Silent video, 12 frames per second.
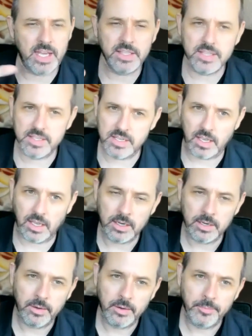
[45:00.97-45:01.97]
and
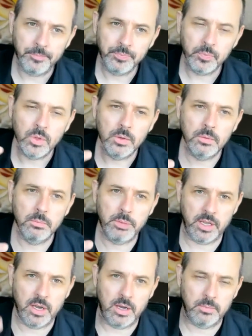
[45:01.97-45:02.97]
identity
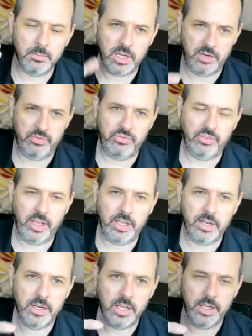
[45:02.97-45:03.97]
become
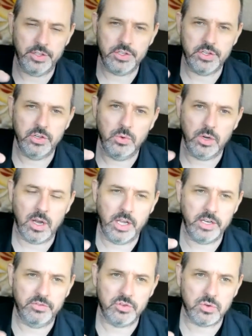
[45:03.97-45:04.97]
conflated into a
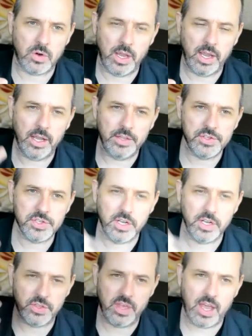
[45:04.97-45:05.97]
kind of triad,
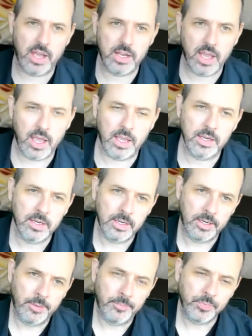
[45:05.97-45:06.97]
such that
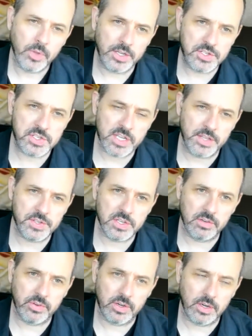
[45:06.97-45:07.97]
a
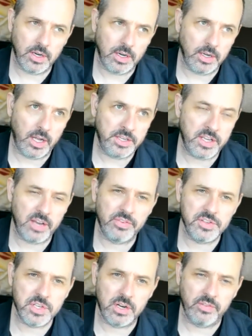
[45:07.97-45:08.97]
sense of a
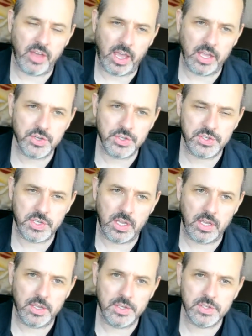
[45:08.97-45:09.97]
deficit of
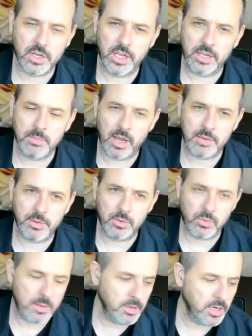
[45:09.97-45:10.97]
agency it might
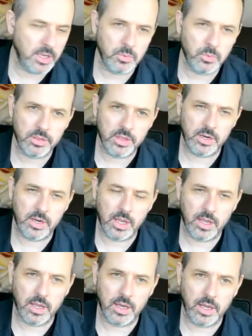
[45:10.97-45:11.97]
be remedied with
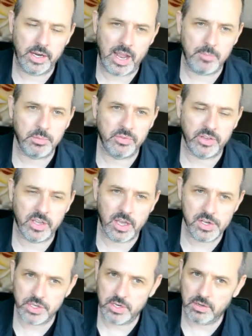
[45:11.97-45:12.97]
an
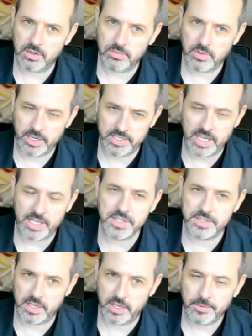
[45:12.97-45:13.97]
amplification of
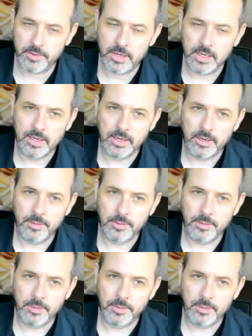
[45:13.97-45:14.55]
identity.